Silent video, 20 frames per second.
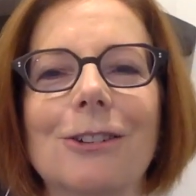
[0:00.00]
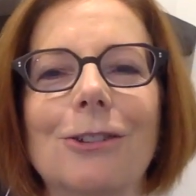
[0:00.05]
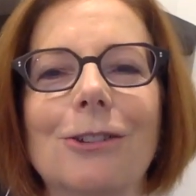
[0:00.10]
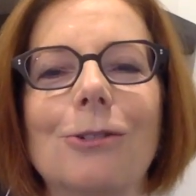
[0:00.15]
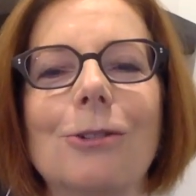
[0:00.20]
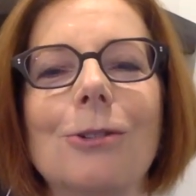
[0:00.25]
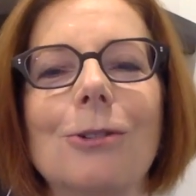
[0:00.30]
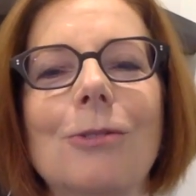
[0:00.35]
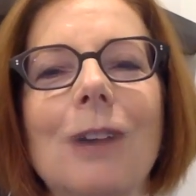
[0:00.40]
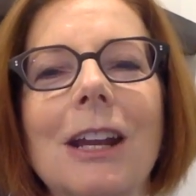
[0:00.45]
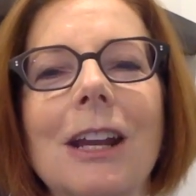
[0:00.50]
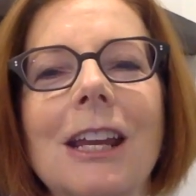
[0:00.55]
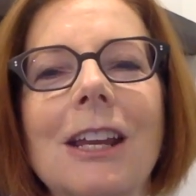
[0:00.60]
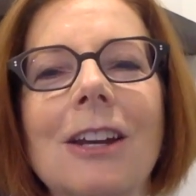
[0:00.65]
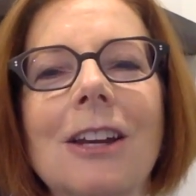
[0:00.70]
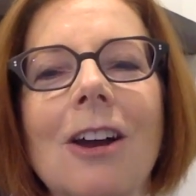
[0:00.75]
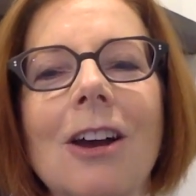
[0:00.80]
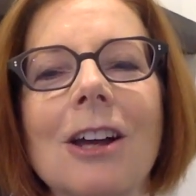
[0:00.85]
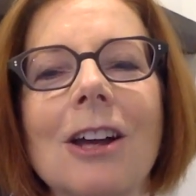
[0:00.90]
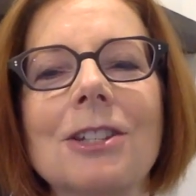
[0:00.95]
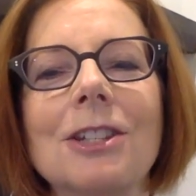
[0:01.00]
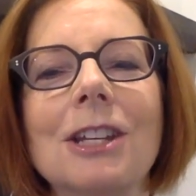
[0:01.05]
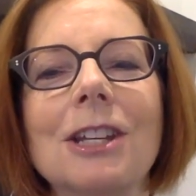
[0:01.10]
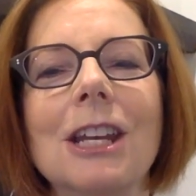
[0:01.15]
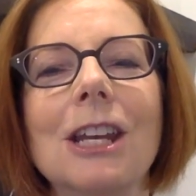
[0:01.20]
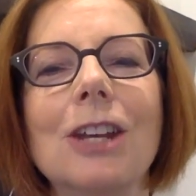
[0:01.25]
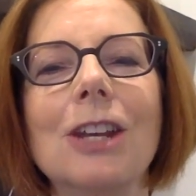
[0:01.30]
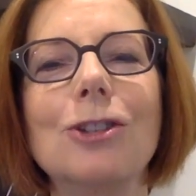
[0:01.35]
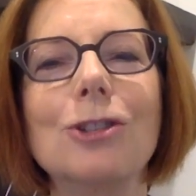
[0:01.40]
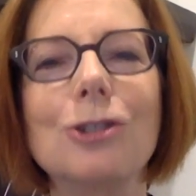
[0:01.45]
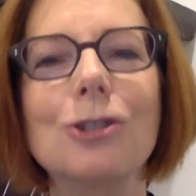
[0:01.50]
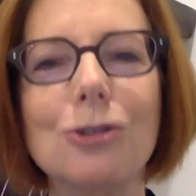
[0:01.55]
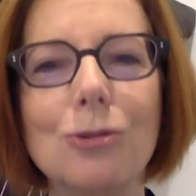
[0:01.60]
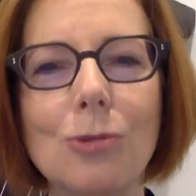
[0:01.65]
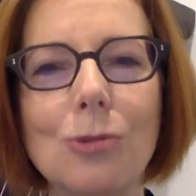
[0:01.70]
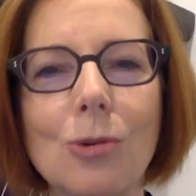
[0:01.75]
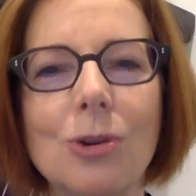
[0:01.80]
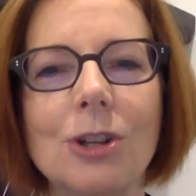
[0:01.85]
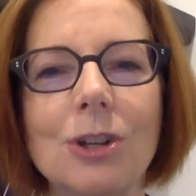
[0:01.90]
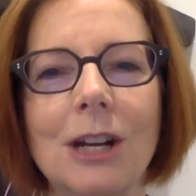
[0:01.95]
through recognising
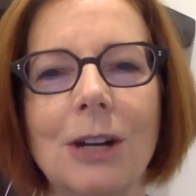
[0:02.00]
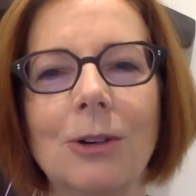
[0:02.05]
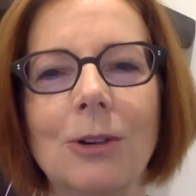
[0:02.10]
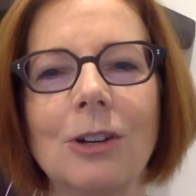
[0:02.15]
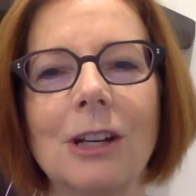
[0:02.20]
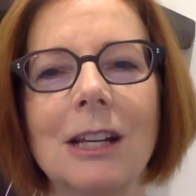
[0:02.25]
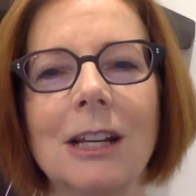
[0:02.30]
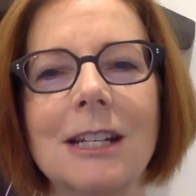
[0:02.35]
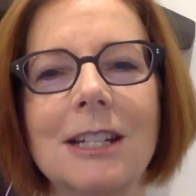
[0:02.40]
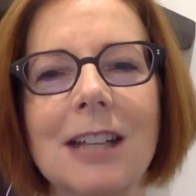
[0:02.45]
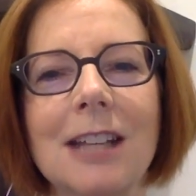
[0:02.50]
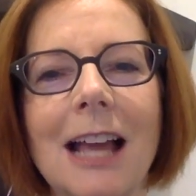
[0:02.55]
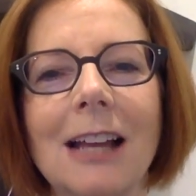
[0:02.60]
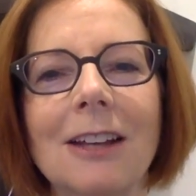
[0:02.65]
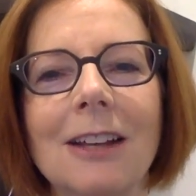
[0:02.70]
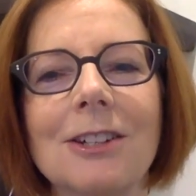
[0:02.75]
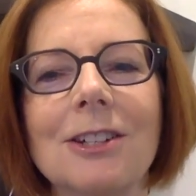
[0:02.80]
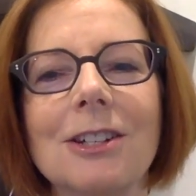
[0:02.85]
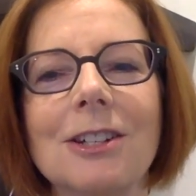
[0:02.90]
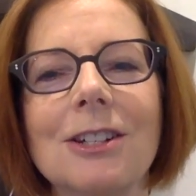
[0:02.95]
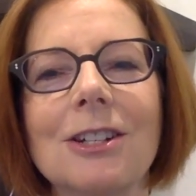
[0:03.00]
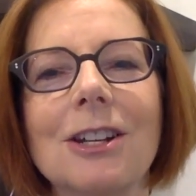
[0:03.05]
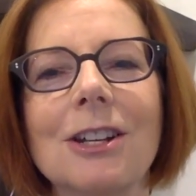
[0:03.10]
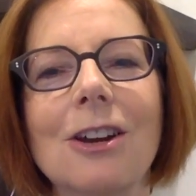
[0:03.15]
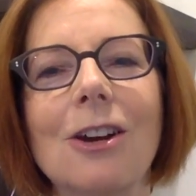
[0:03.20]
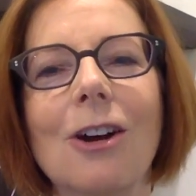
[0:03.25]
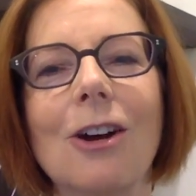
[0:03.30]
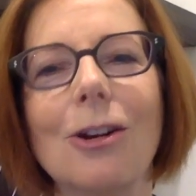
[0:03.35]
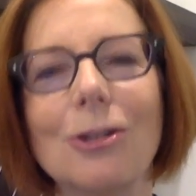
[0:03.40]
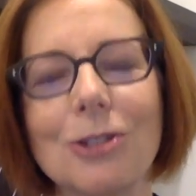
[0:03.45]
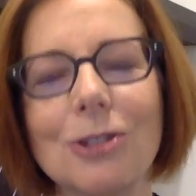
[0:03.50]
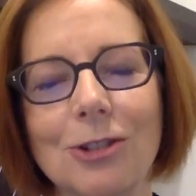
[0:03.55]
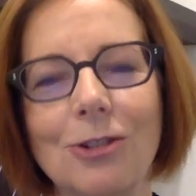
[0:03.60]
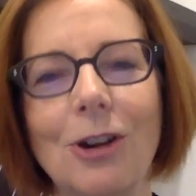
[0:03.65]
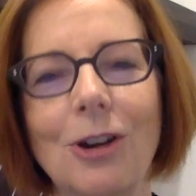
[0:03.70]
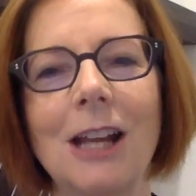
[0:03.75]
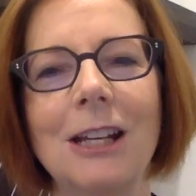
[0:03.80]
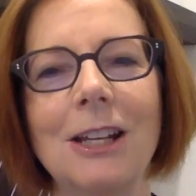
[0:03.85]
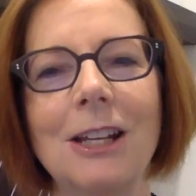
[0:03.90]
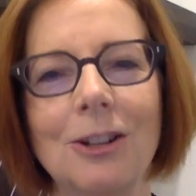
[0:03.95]
extraordinarily talented
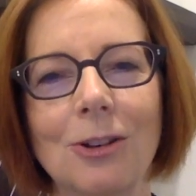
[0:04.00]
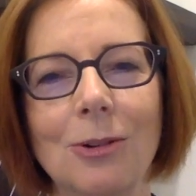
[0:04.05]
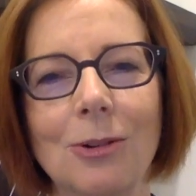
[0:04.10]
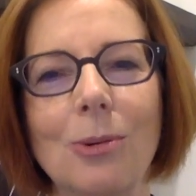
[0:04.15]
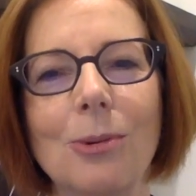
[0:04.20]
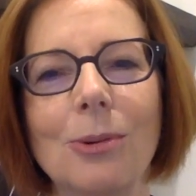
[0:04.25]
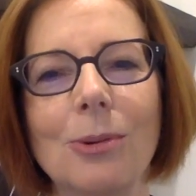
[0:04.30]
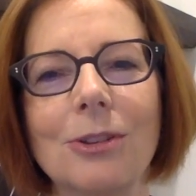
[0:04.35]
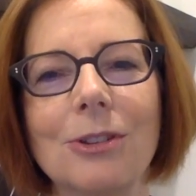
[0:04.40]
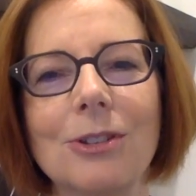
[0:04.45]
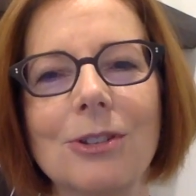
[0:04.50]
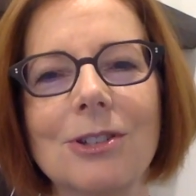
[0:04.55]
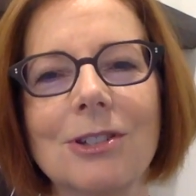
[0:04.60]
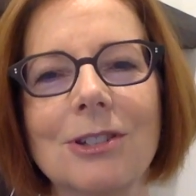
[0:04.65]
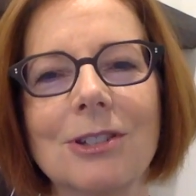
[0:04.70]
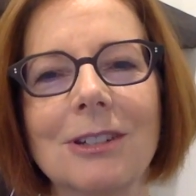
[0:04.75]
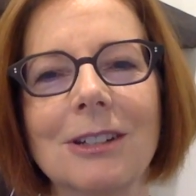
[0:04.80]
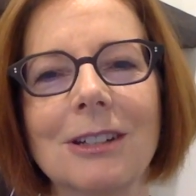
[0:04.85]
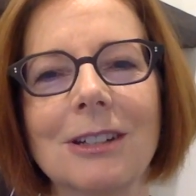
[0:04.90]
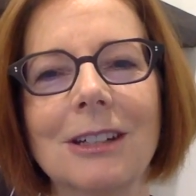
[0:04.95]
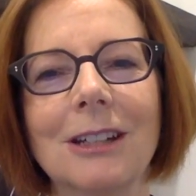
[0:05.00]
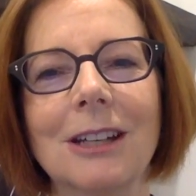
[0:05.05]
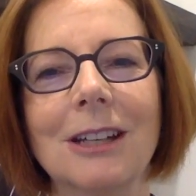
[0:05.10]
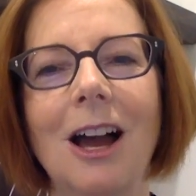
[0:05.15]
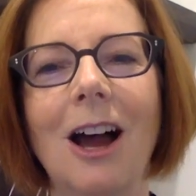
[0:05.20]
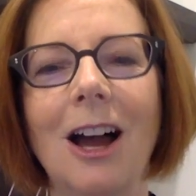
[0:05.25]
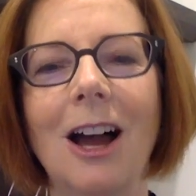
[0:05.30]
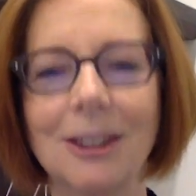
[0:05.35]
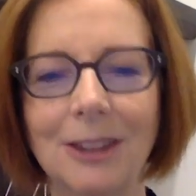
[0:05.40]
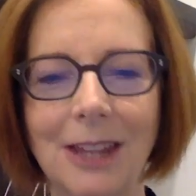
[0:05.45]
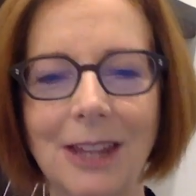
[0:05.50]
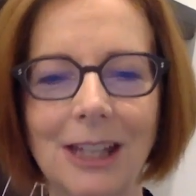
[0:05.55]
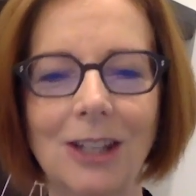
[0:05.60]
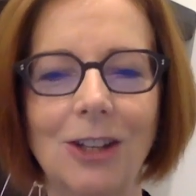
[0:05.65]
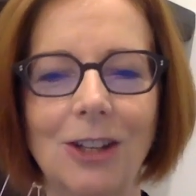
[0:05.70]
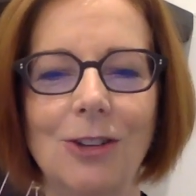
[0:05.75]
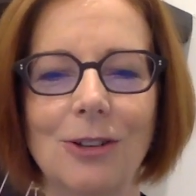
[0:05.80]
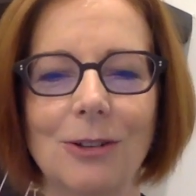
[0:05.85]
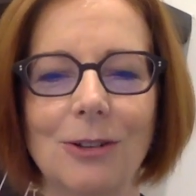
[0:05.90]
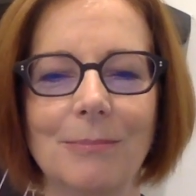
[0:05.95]
Australian authors. I
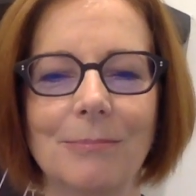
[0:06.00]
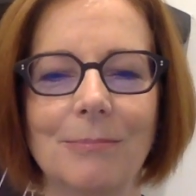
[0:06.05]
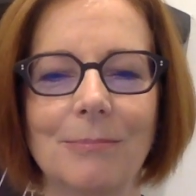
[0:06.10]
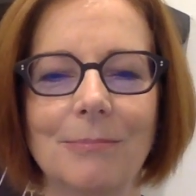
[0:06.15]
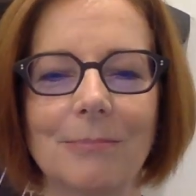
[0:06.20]
thank you.